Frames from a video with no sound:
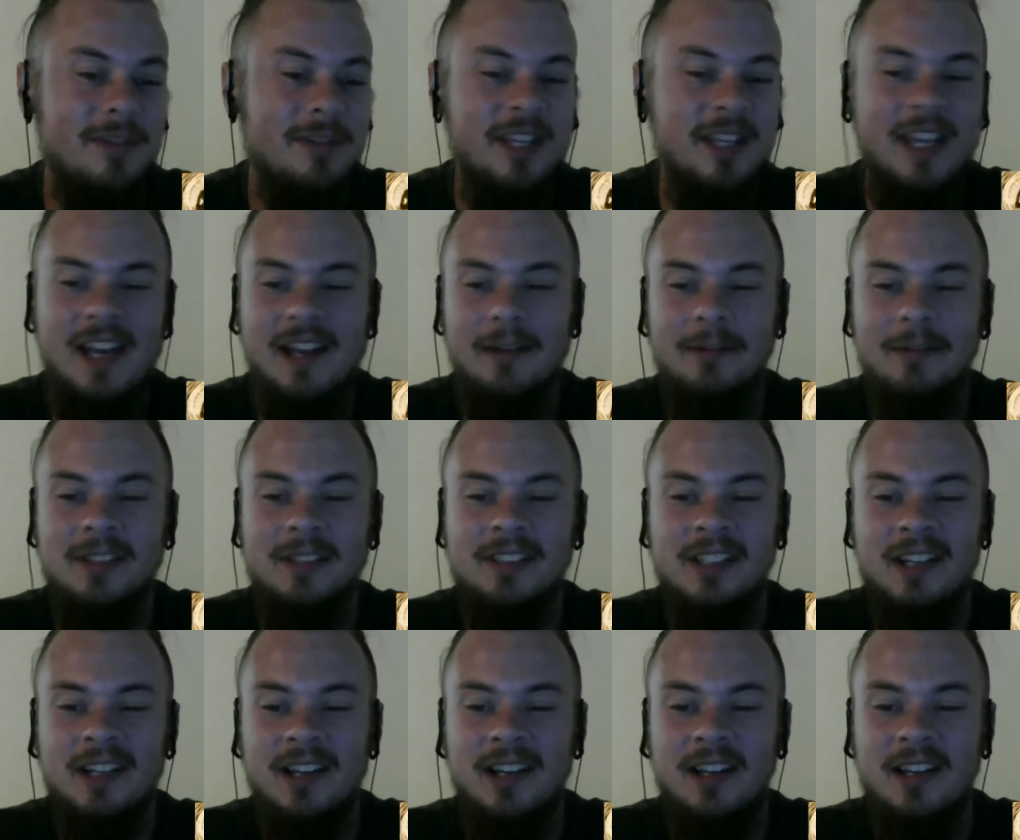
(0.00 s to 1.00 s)
yeah, it was
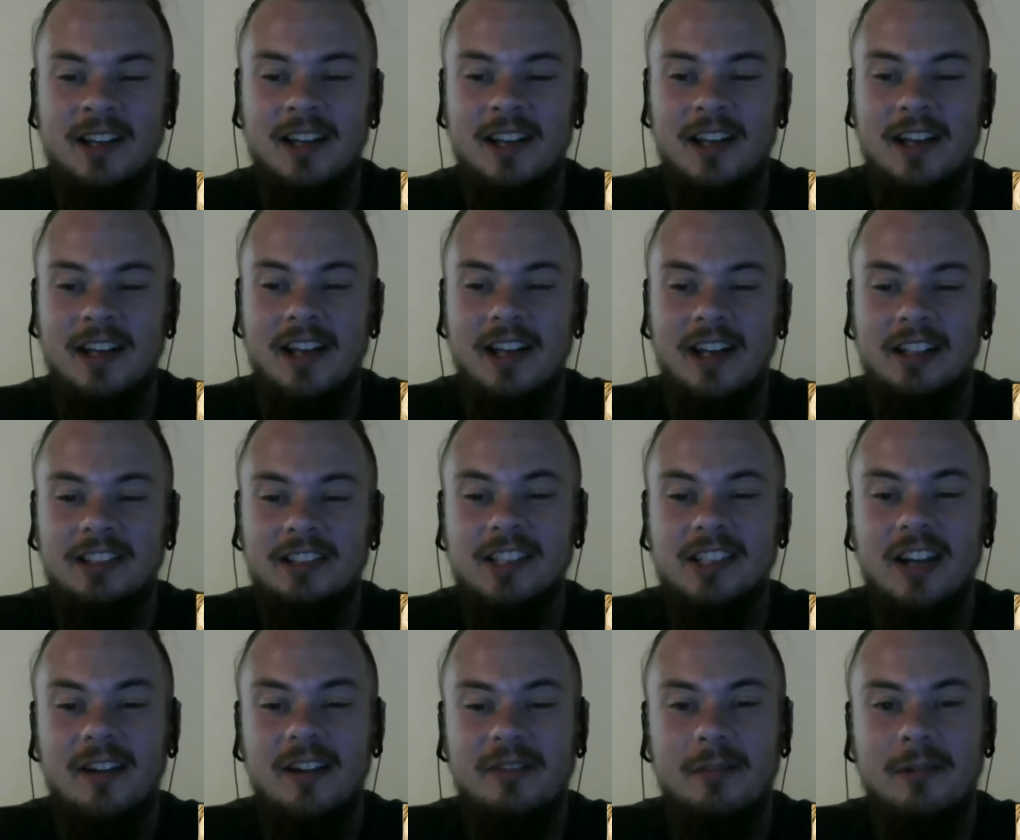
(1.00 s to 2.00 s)
just
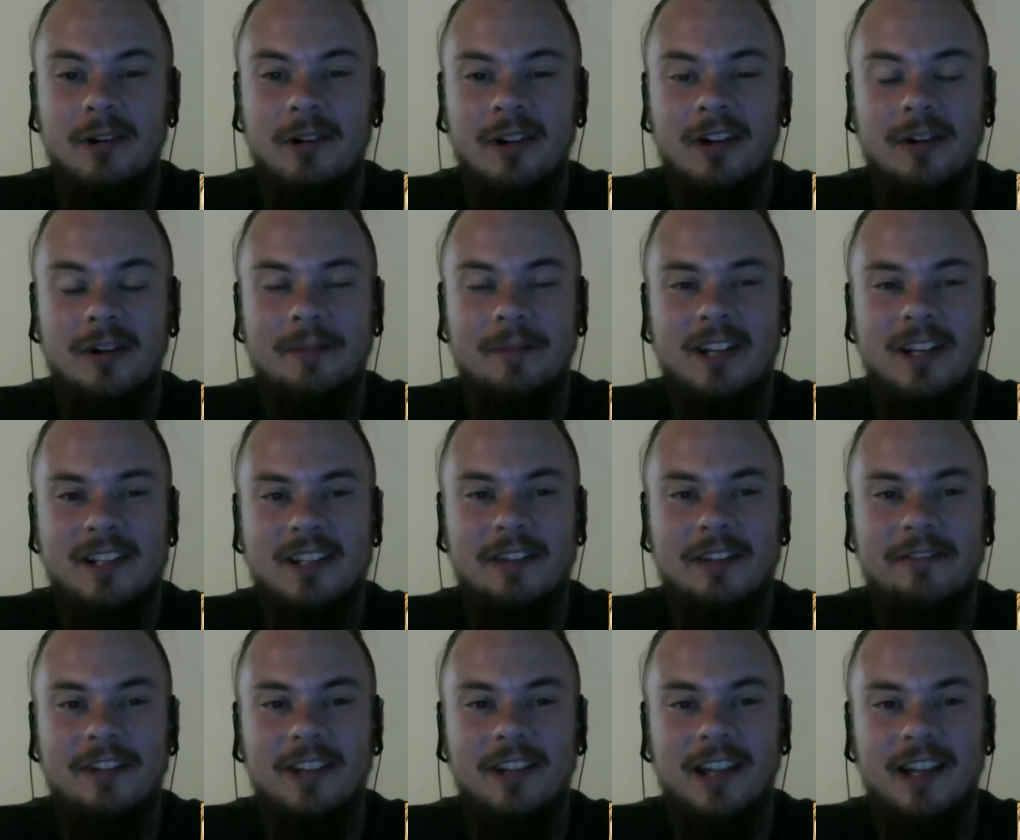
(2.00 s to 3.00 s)
kind of a warrior because I
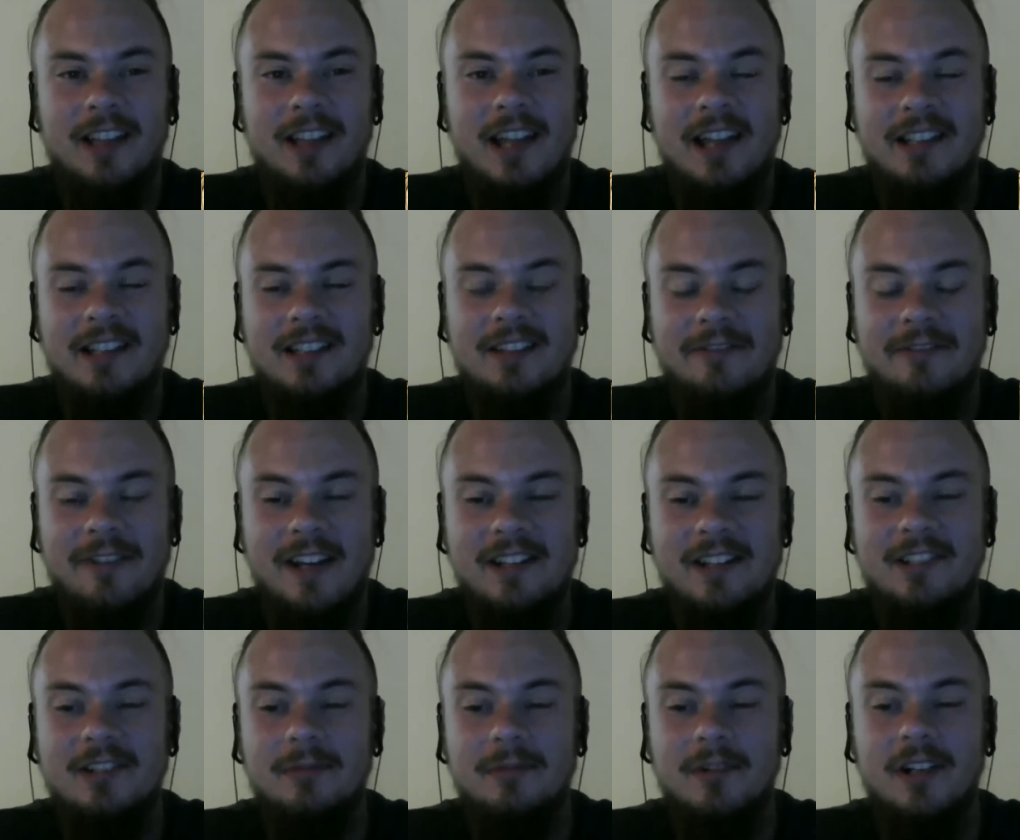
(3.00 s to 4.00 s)
feel like that's the
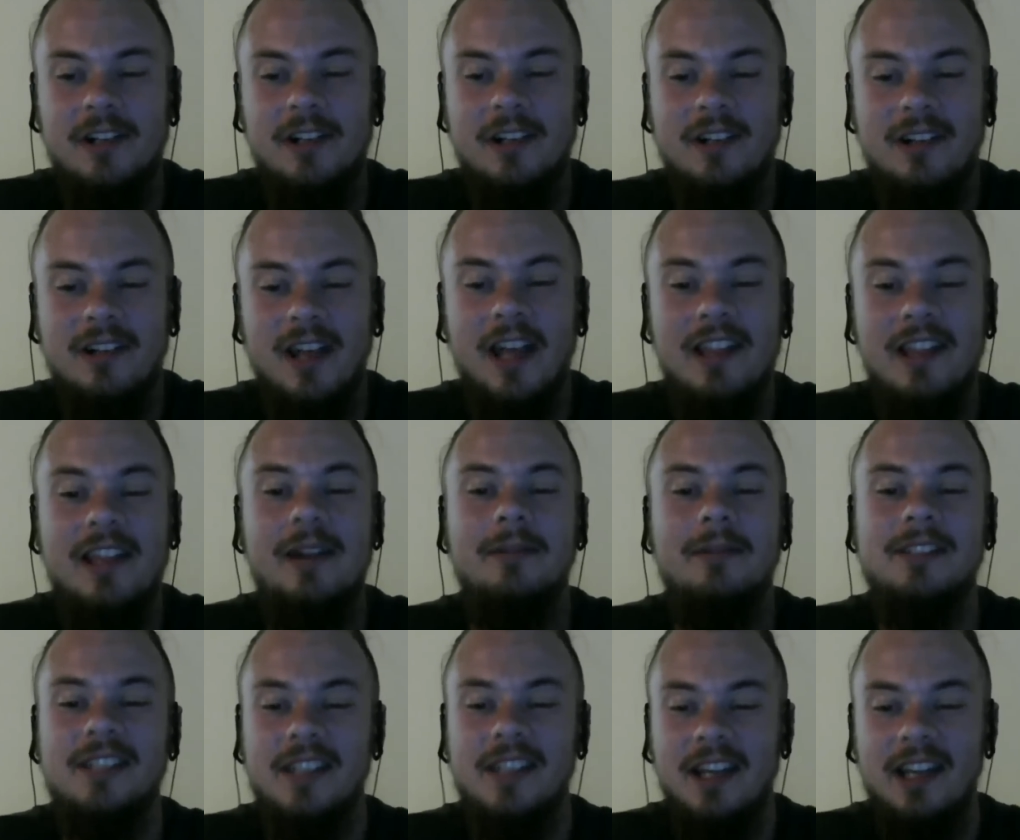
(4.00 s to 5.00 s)
faster one, and
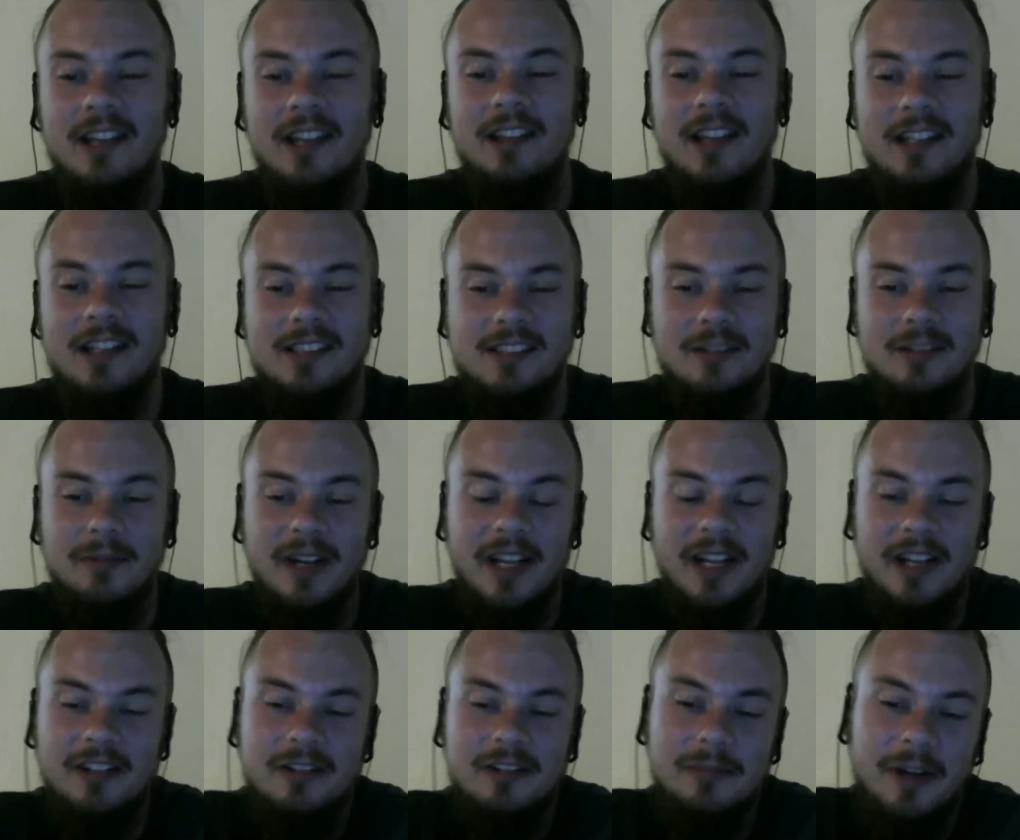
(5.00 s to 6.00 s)
that's the way
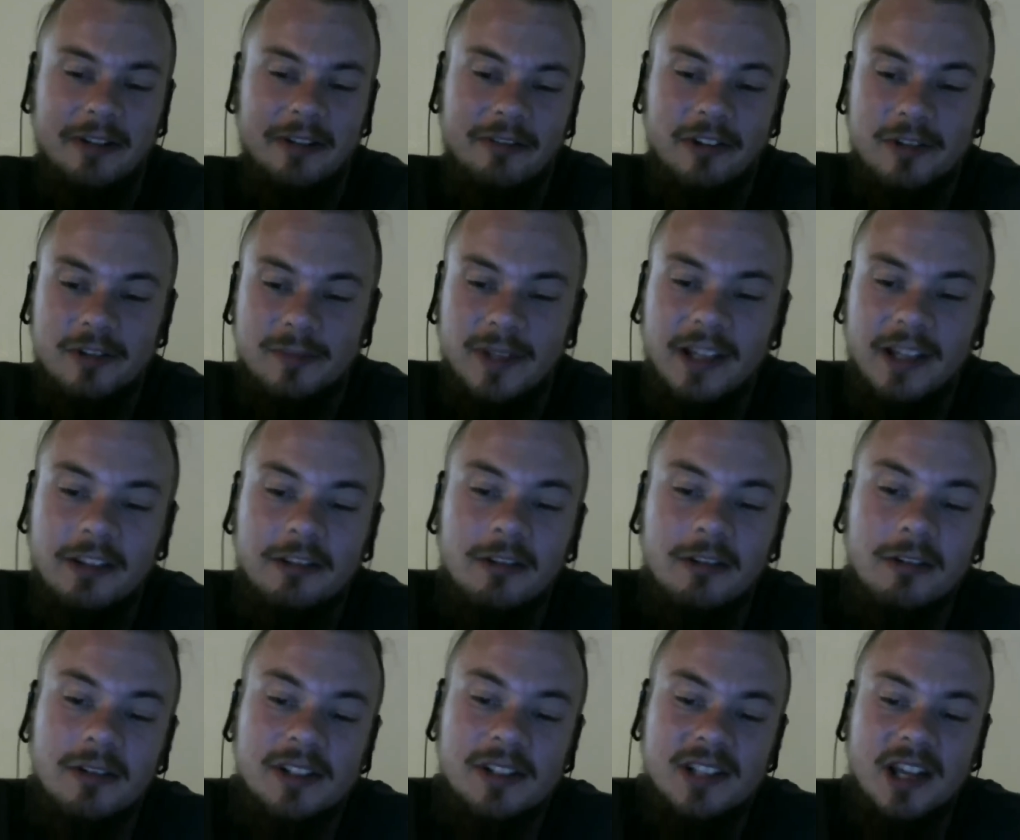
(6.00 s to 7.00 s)
I do my first
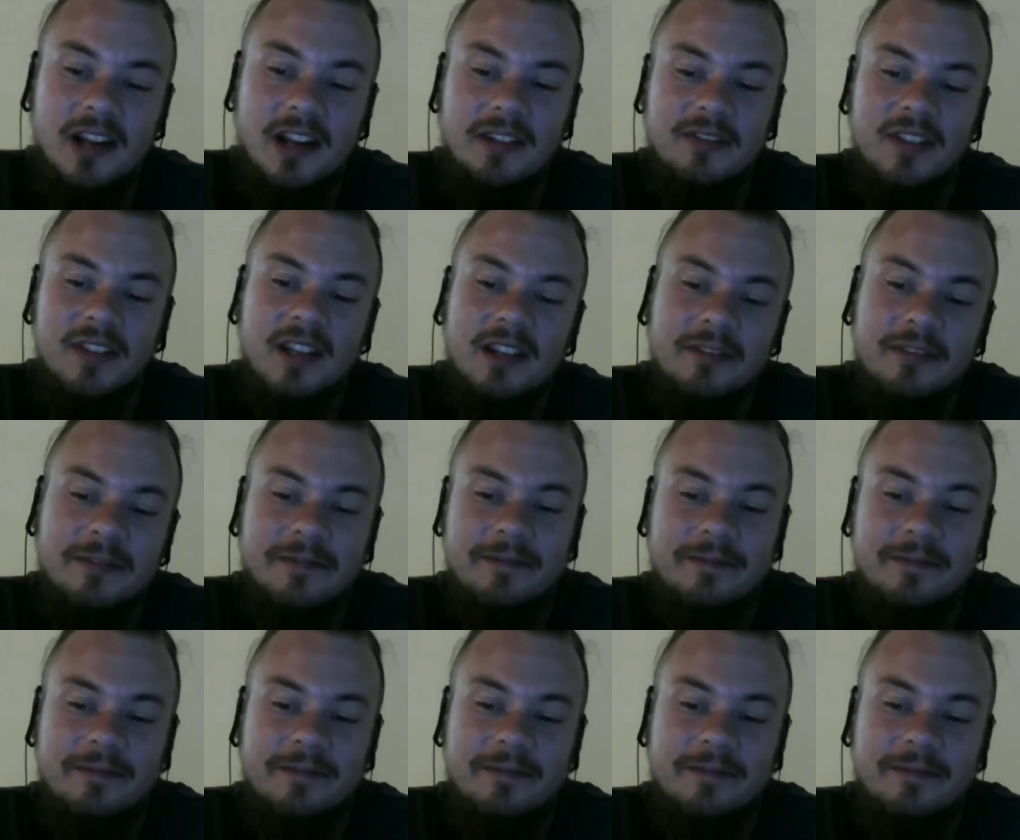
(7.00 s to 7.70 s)
playthrough is kind of the